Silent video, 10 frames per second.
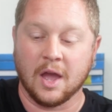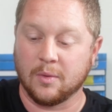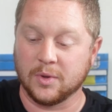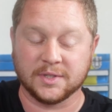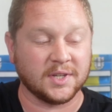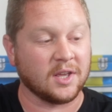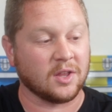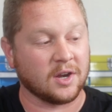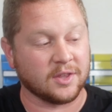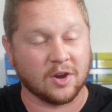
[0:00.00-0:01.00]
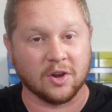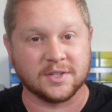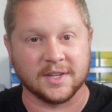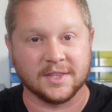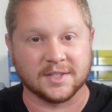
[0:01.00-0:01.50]
I will say a lot of the
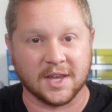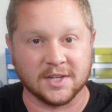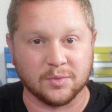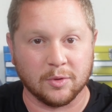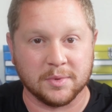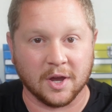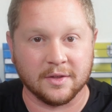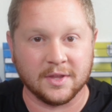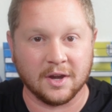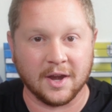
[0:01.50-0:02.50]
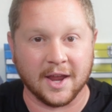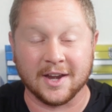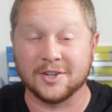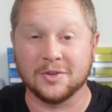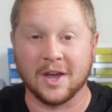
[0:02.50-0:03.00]
cars in this case will be on there, and
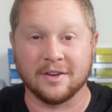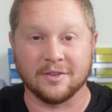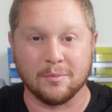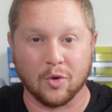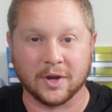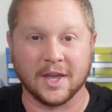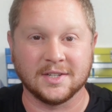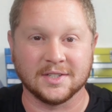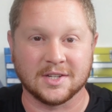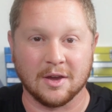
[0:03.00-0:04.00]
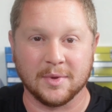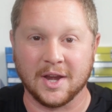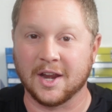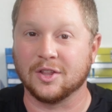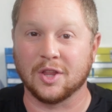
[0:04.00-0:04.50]
I do have more cases coming
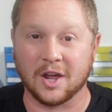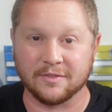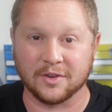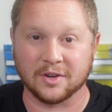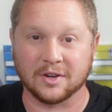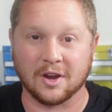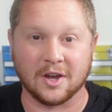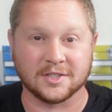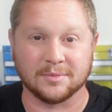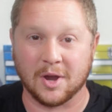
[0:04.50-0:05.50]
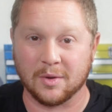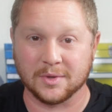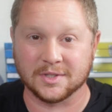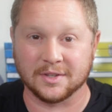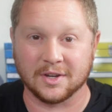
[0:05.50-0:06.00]
and a lot of other awesome Hot
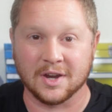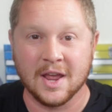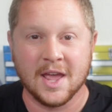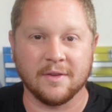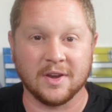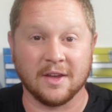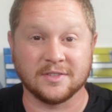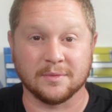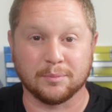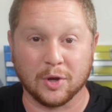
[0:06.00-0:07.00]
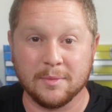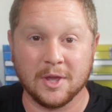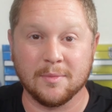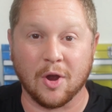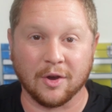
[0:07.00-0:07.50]
Wheels on there. I even have some
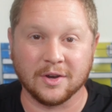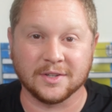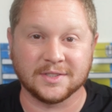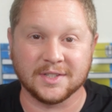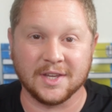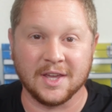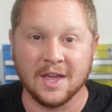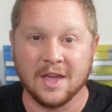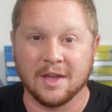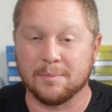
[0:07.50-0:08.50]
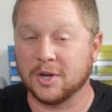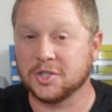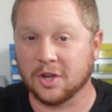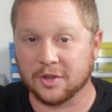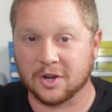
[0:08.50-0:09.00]
premium RLC, bunch
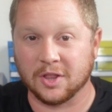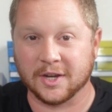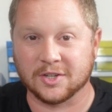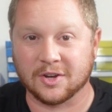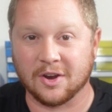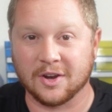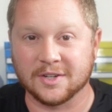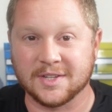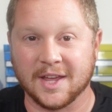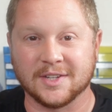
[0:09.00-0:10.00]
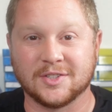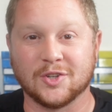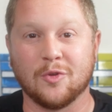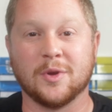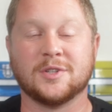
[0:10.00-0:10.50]
of other collector cars, and
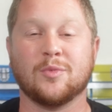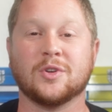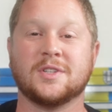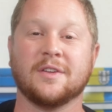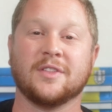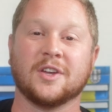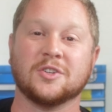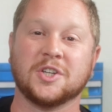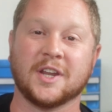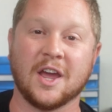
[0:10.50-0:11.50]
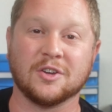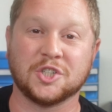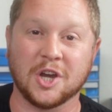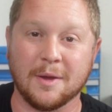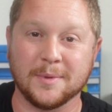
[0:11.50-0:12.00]
so much more, so definitely go check it out,
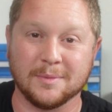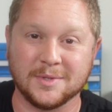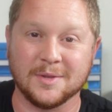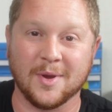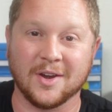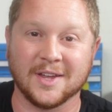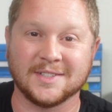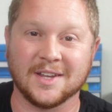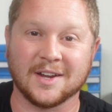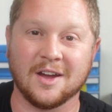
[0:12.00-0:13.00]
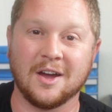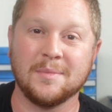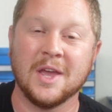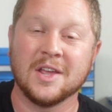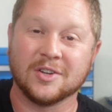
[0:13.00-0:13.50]

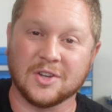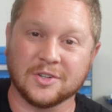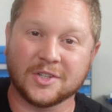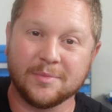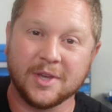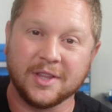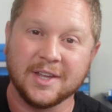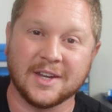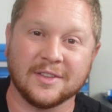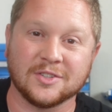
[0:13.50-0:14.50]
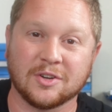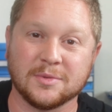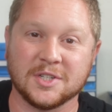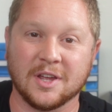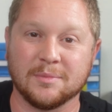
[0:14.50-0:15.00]
shopmtparadise.com. There's also going to be a link down in the
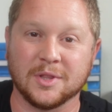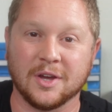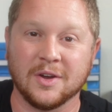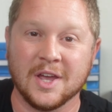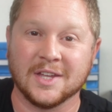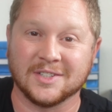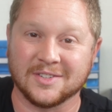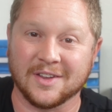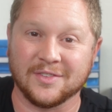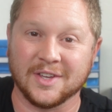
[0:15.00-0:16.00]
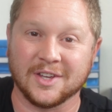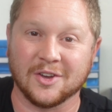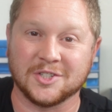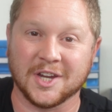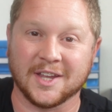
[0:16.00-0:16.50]
description down below, so definitely
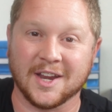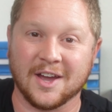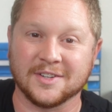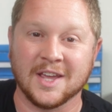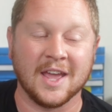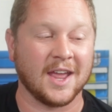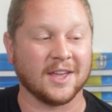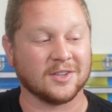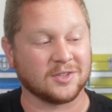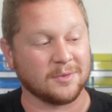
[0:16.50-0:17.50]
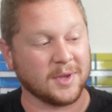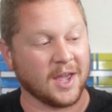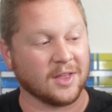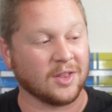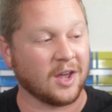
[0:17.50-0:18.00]
go check it out. And there's going to be
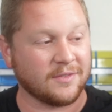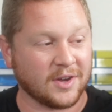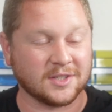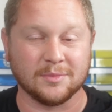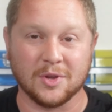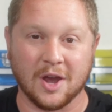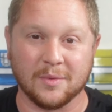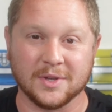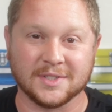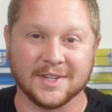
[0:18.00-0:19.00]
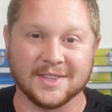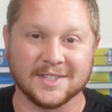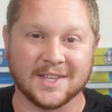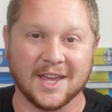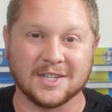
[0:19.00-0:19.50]
a lot of awesome new Hot Wheels in
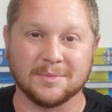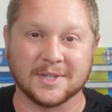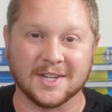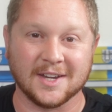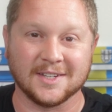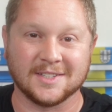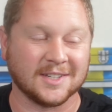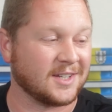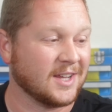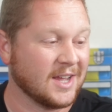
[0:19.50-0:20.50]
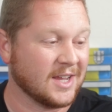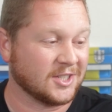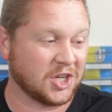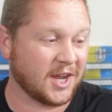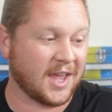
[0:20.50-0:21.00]
this case I'm excited to
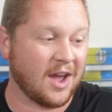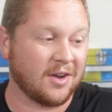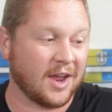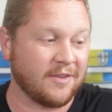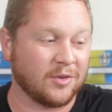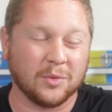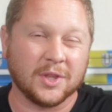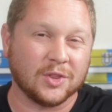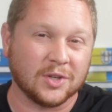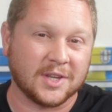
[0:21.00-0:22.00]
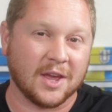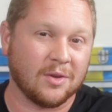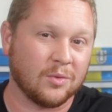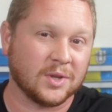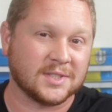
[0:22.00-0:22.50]
check out. I haven't really looked at
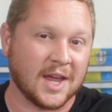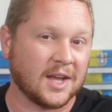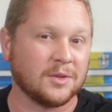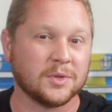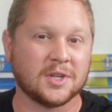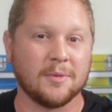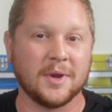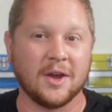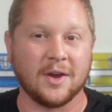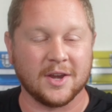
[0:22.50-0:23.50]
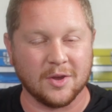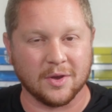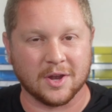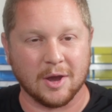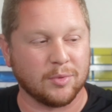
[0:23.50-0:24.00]
exactly what's coming out. I know
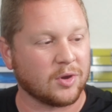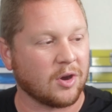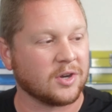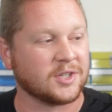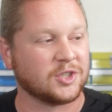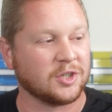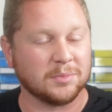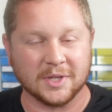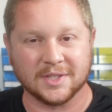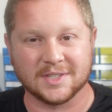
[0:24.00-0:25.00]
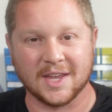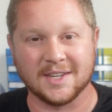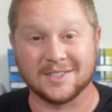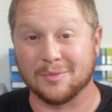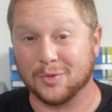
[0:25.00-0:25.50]
a couple of cars that should be in this
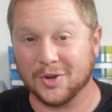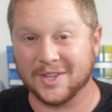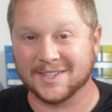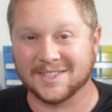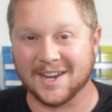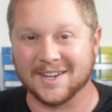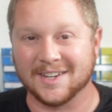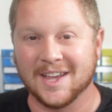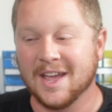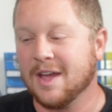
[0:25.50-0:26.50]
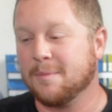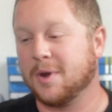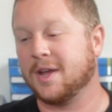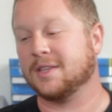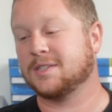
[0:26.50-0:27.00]
case, so I'm really excited.
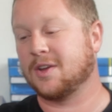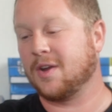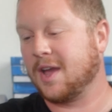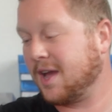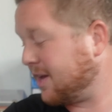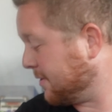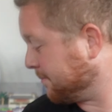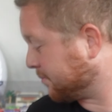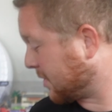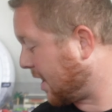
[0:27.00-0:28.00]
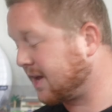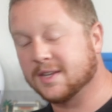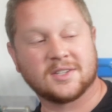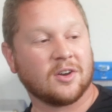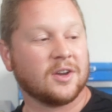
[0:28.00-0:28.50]
But let's go ahead and get
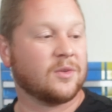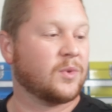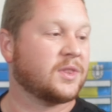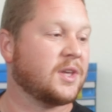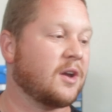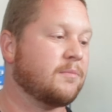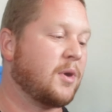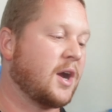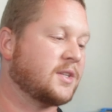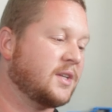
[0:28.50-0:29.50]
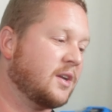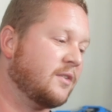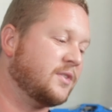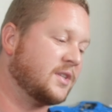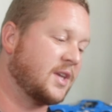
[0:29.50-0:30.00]
started with the unboxing
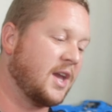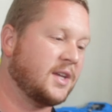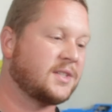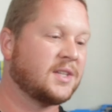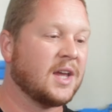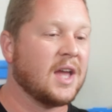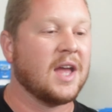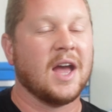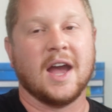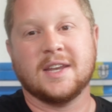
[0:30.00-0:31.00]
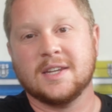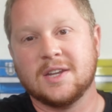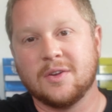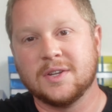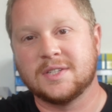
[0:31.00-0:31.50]
of this case. I did
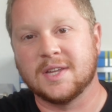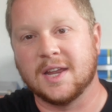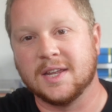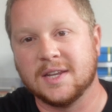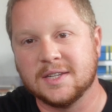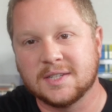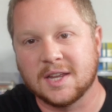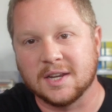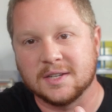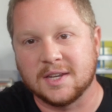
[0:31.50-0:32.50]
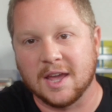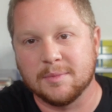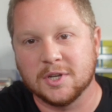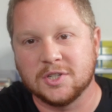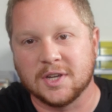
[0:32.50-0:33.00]
notice that it is kind of damaged.